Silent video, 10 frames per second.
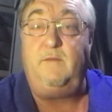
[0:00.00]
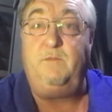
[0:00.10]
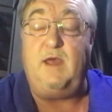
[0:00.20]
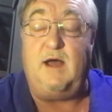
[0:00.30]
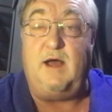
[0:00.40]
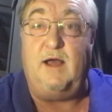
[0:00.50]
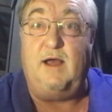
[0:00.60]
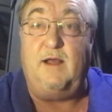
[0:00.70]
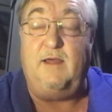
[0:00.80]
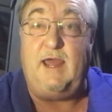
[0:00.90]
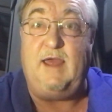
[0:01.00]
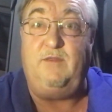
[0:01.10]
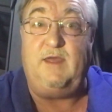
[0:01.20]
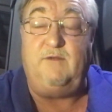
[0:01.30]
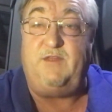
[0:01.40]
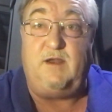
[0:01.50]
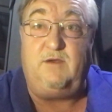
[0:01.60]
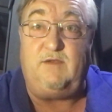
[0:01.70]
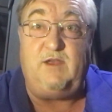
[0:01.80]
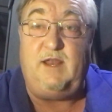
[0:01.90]
and then if they don't
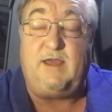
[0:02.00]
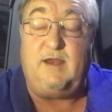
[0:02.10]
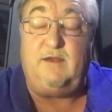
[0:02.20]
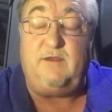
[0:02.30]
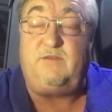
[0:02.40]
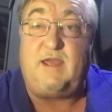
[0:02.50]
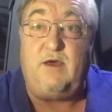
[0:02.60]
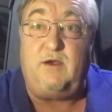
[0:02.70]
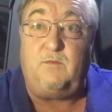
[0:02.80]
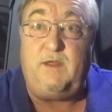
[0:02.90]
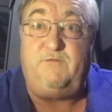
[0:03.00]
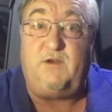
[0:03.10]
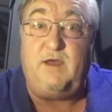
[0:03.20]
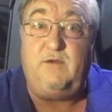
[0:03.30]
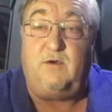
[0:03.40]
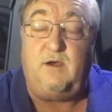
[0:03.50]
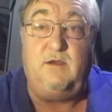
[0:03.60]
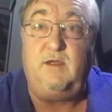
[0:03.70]
give you any kind of discount or refund or